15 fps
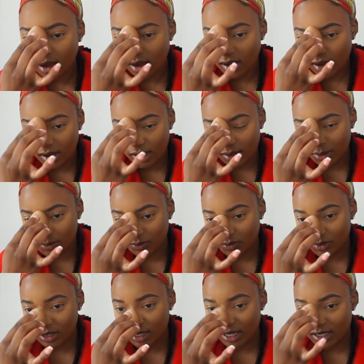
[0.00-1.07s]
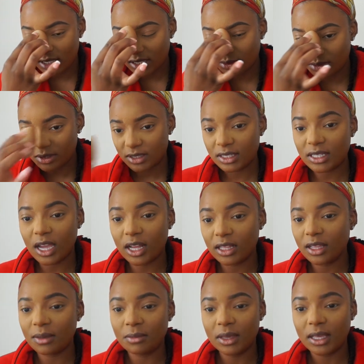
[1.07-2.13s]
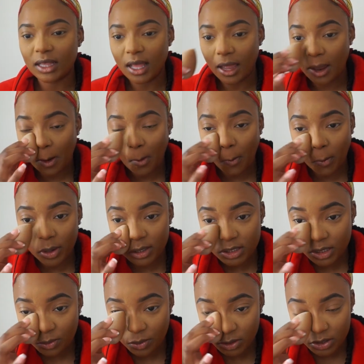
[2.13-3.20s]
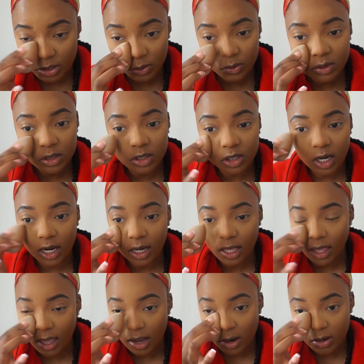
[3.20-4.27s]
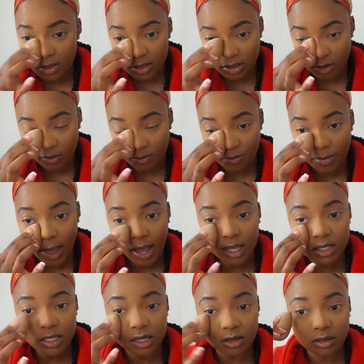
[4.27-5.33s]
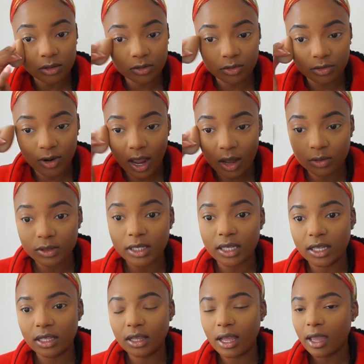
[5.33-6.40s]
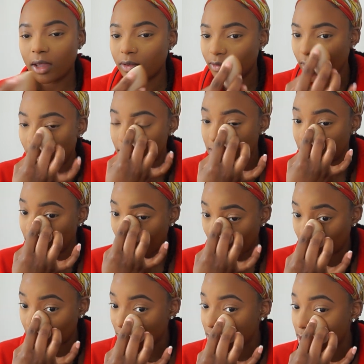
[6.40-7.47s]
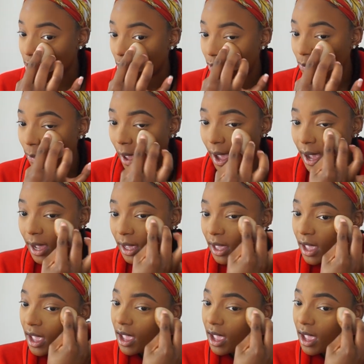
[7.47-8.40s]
And she was telling me like what she would do to try to get herself back to grounded, like, right, to ground herself back.